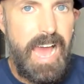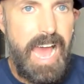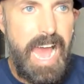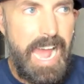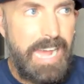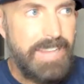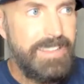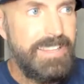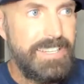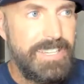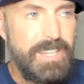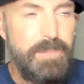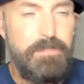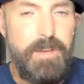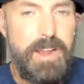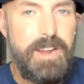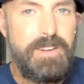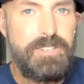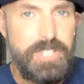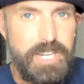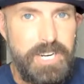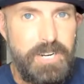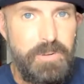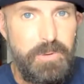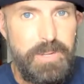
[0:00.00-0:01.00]
I think the
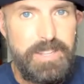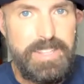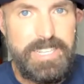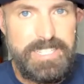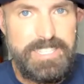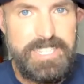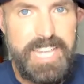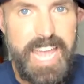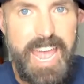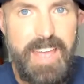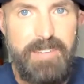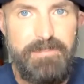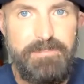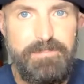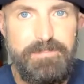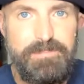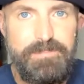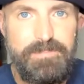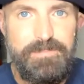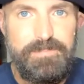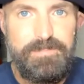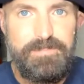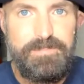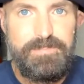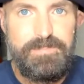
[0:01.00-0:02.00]
Bears are going to win this game.
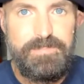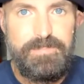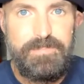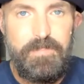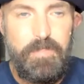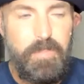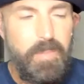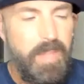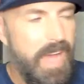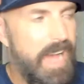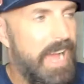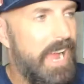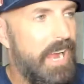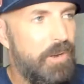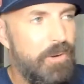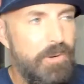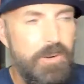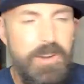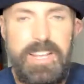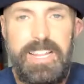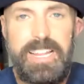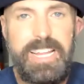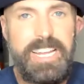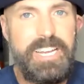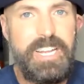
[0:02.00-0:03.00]
I
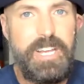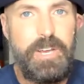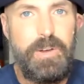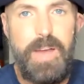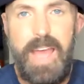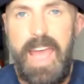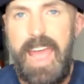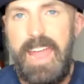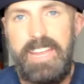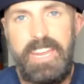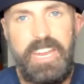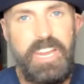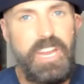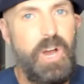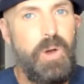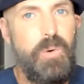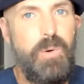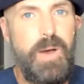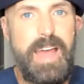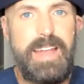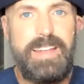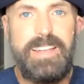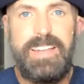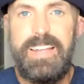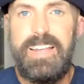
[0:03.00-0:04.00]
really do. And you know
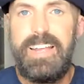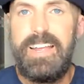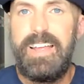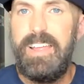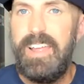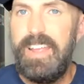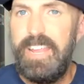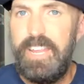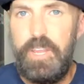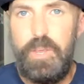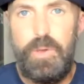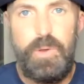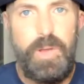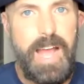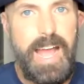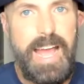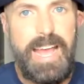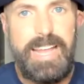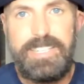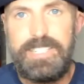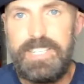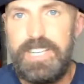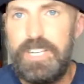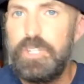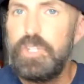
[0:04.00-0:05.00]
what? You
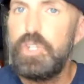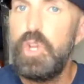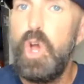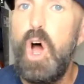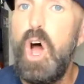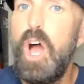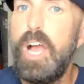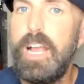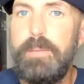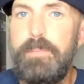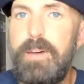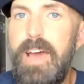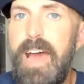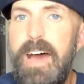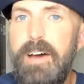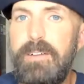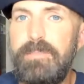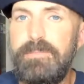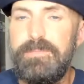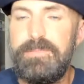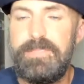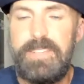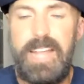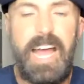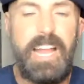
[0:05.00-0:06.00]
guys can talk
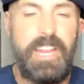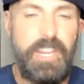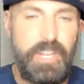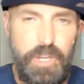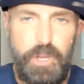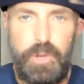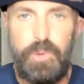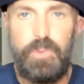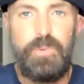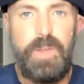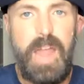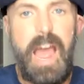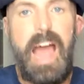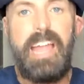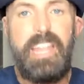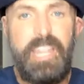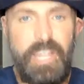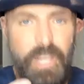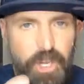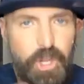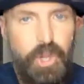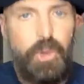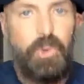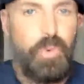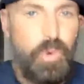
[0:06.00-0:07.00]
about, not
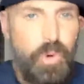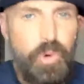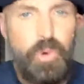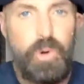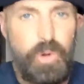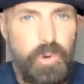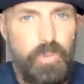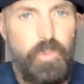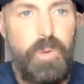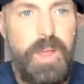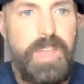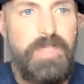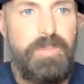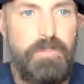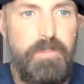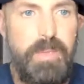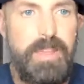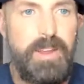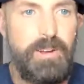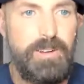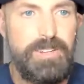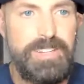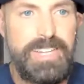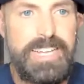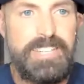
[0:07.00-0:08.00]
you who are with
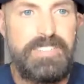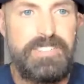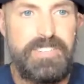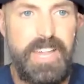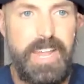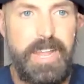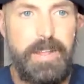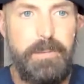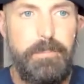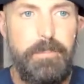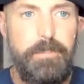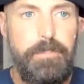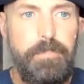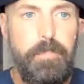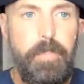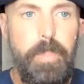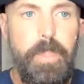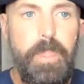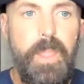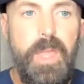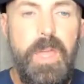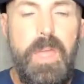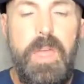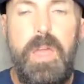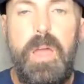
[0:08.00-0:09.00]
me or listening,
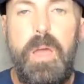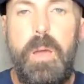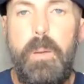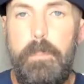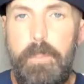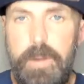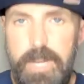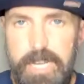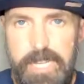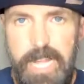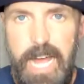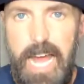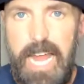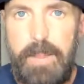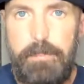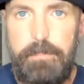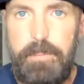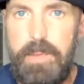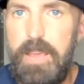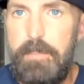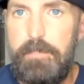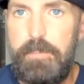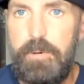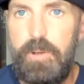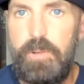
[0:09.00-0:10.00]
but a lot of
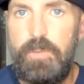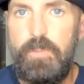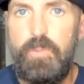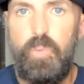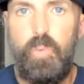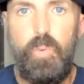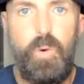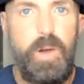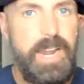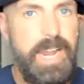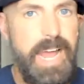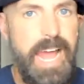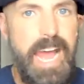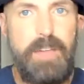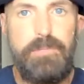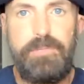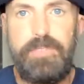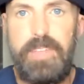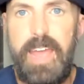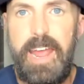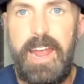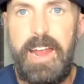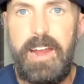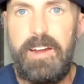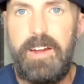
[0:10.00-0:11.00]
people went
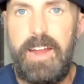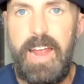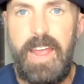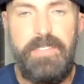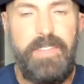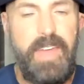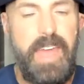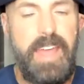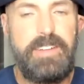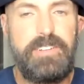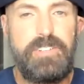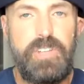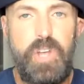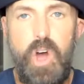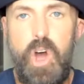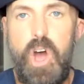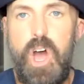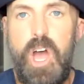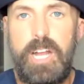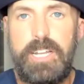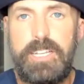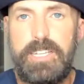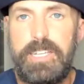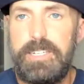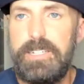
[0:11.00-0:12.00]
out there and they
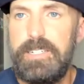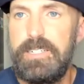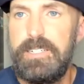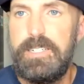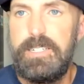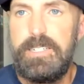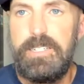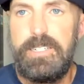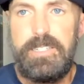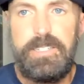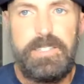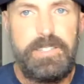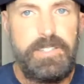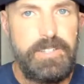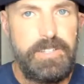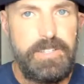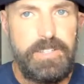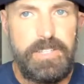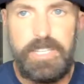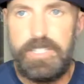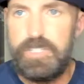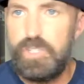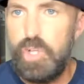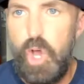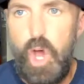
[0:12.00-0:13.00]
talked
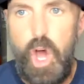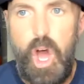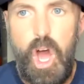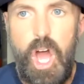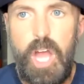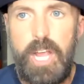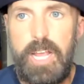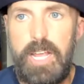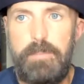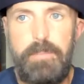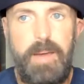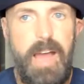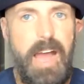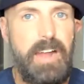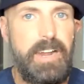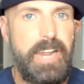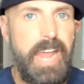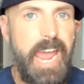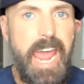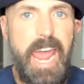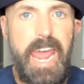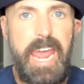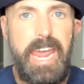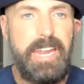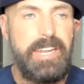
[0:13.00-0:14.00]
the talk about,
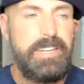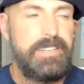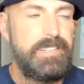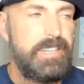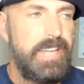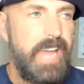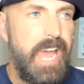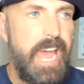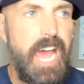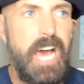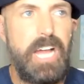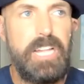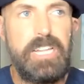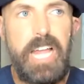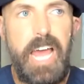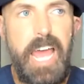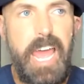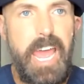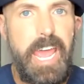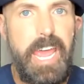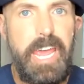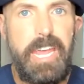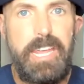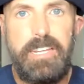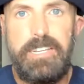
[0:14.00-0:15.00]
hey,
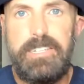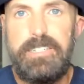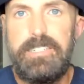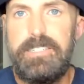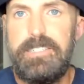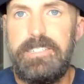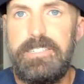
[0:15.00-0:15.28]
LA